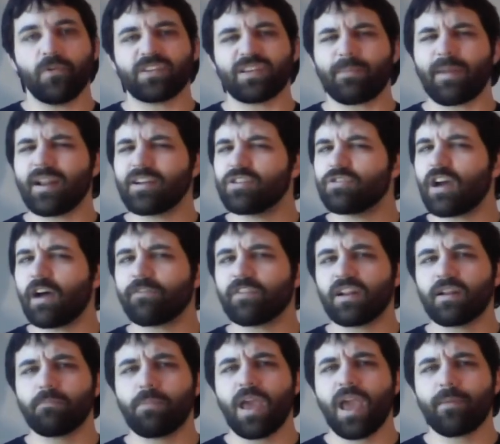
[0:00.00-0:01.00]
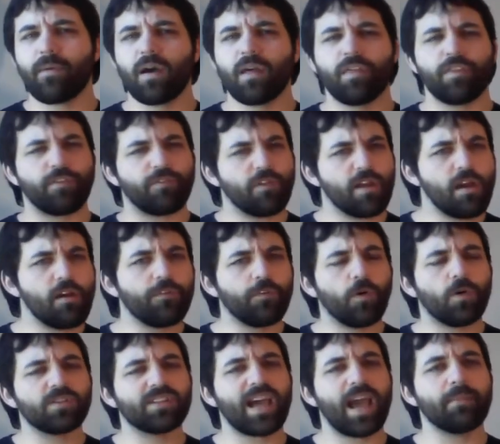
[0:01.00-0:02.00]
I managed to draft it in paper 3 or
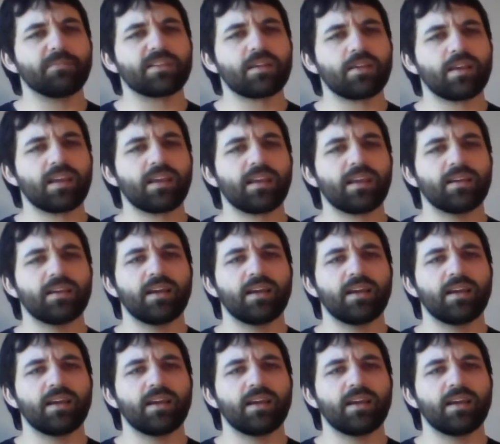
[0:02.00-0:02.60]
4 times, I think,